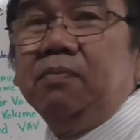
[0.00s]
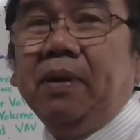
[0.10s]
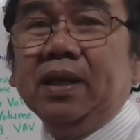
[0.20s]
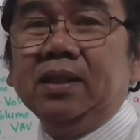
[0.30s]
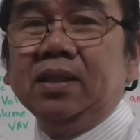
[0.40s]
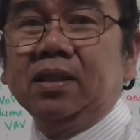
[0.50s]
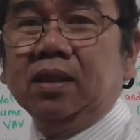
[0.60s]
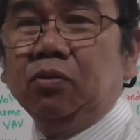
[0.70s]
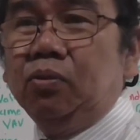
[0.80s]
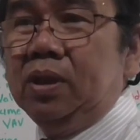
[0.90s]
devices
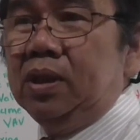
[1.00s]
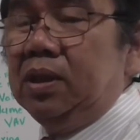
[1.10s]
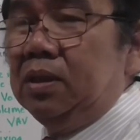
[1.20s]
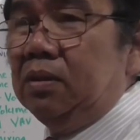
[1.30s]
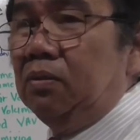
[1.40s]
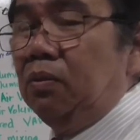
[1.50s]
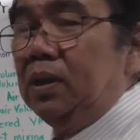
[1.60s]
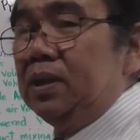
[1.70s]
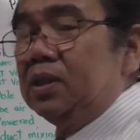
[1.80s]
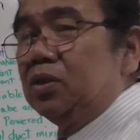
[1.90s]
that we
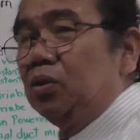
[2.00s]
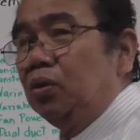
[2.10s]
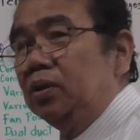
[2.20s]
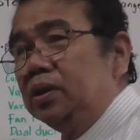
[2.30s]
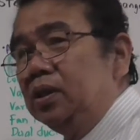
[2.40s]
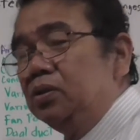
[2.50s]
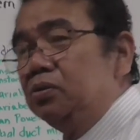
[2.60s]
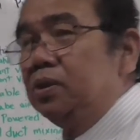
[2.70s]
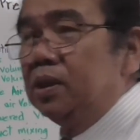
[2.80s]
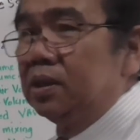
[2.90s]
will install
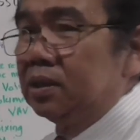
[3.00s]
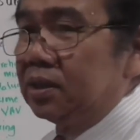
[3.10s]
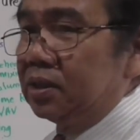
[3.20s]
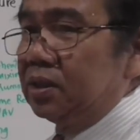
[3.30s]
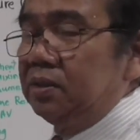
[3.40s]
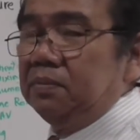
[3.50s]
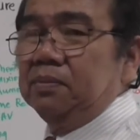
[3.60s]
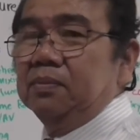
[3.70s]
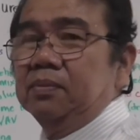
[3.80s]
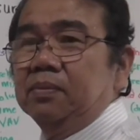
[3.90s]
into the system
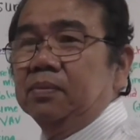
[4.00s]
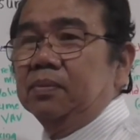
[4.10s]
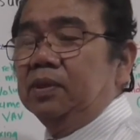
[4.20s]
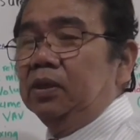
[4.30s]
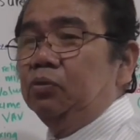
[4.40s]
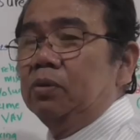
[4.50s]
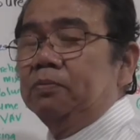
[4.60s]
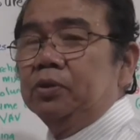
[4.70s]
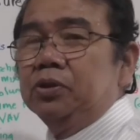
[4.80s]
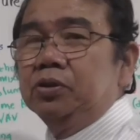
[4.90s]
that will
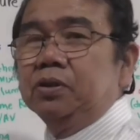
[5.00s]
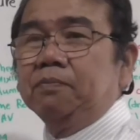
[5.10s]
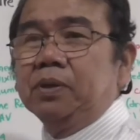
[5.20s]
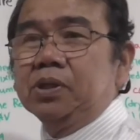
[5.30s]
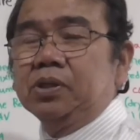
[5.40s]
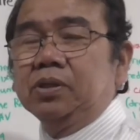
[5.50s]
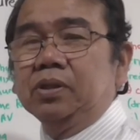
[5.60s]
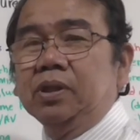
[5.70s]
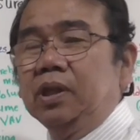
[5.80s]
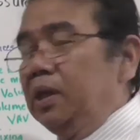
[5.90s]
produce a friction.
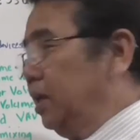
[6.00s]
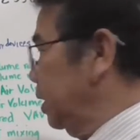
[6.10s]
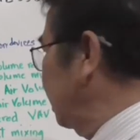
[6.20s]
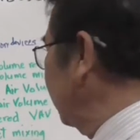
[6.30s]
And